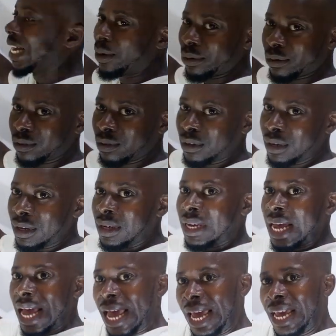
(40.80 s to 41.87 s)
girls.
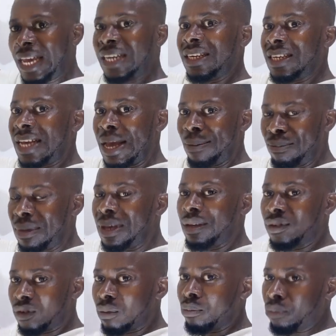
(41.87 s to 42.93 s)
And here
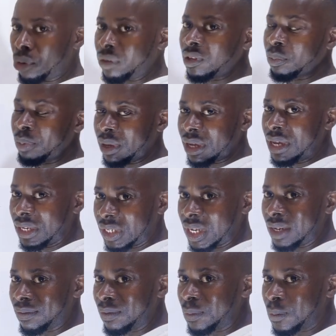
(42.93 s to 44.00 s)
means
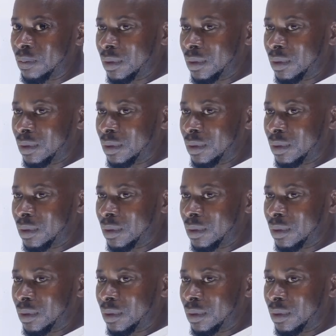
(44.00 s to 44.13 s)
multiplication.